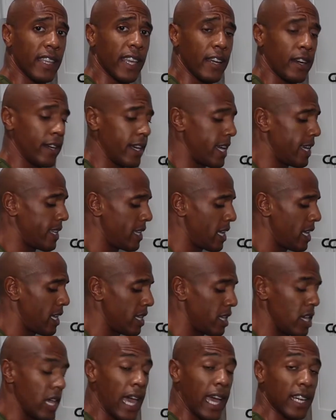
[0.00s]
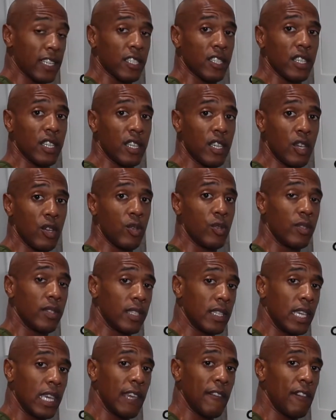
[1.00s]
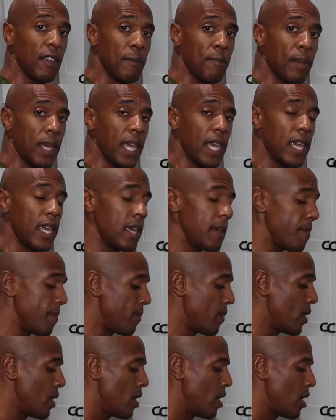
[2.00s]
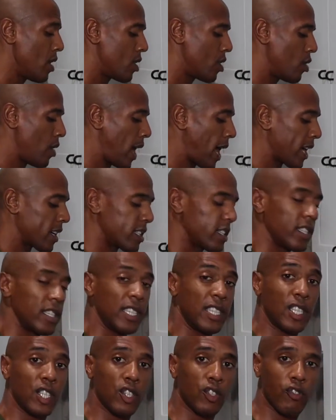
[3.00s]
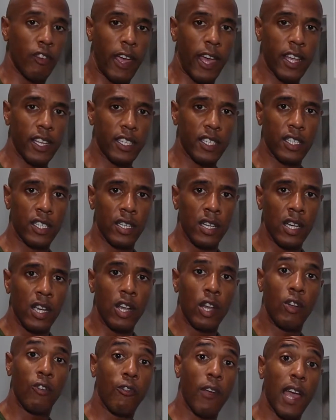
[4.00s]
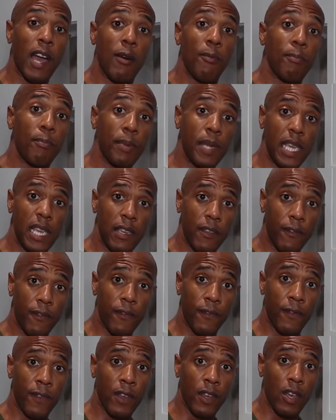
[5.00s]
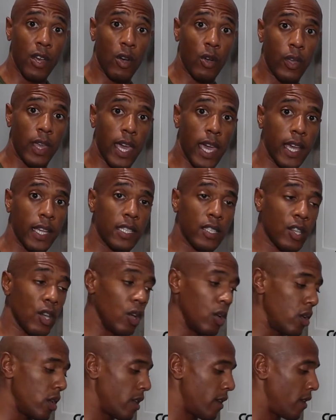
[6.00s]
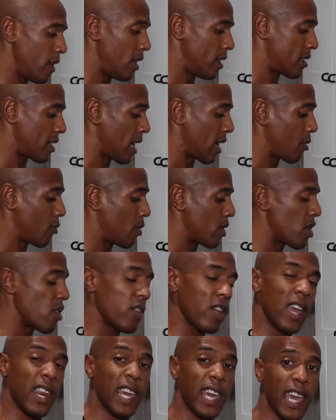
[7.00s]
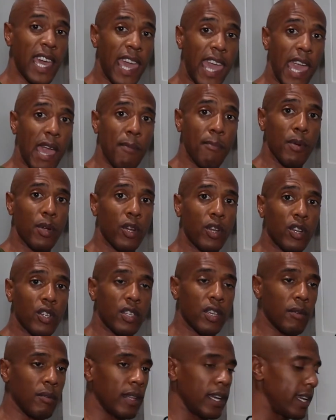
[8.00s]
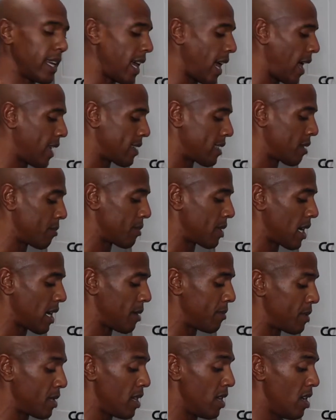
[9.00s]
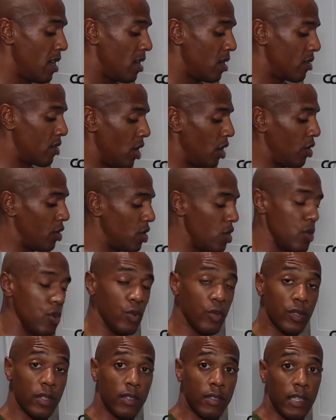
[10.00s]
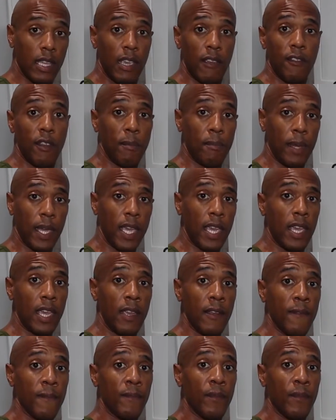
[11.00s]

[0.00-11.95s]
there that they actually use TVP to actually stretch ground beef. Okay, so it's like when you're getting a hamburger or something like that, sometimes they'll use TVP